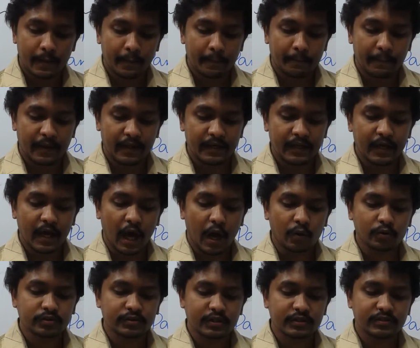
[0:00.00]
Many
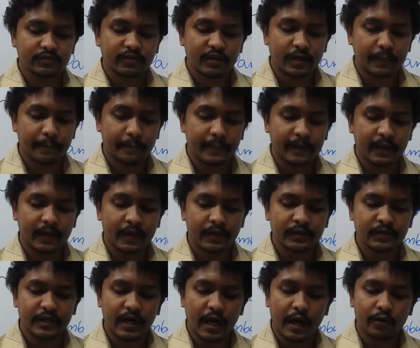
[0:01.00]
houses were
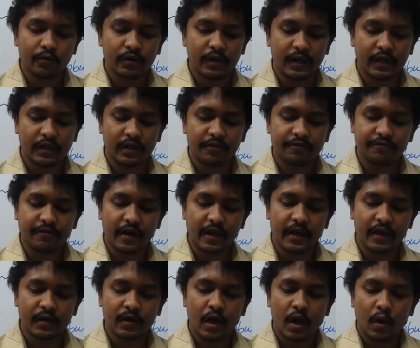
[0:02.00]
burned down in the
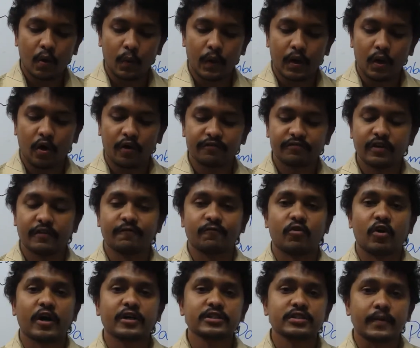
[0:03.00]
fire. One of them
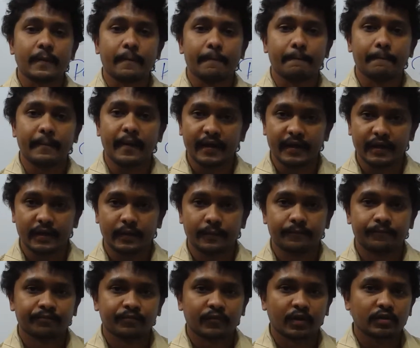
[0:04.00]
was mine.
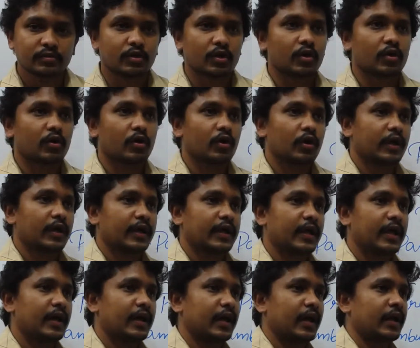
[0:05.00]
So
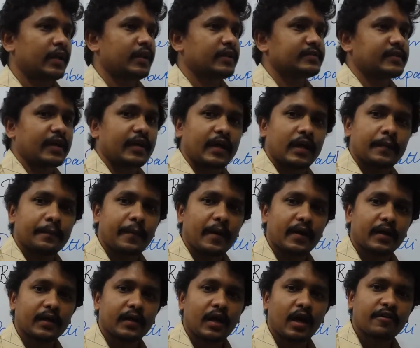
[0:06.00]
here in the second
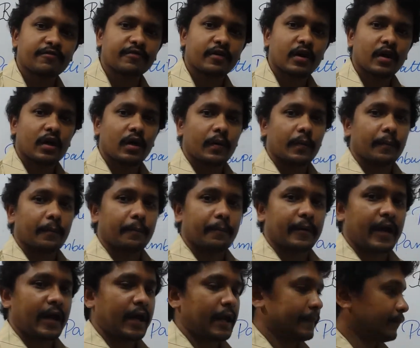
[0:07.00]
paragraph,
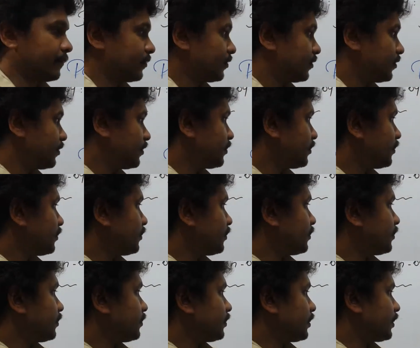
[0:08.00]
Prem,
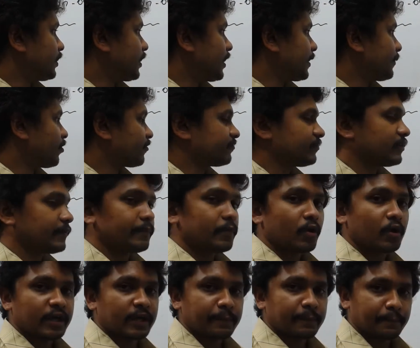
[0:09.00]
the name of the
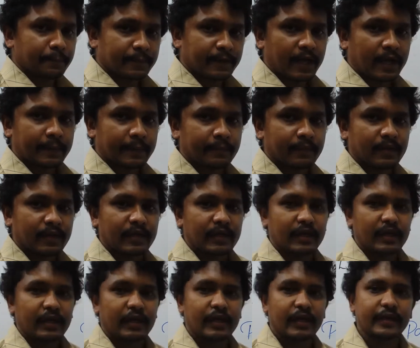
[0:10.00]
boy Prem,
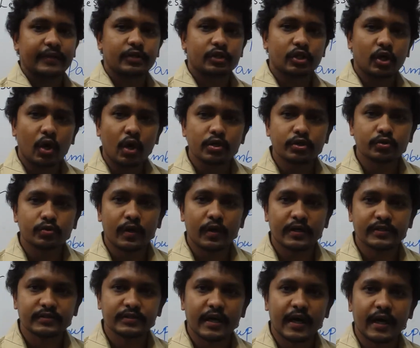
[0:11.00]
he told to
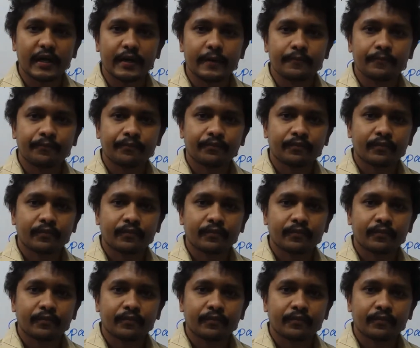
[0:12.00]
us that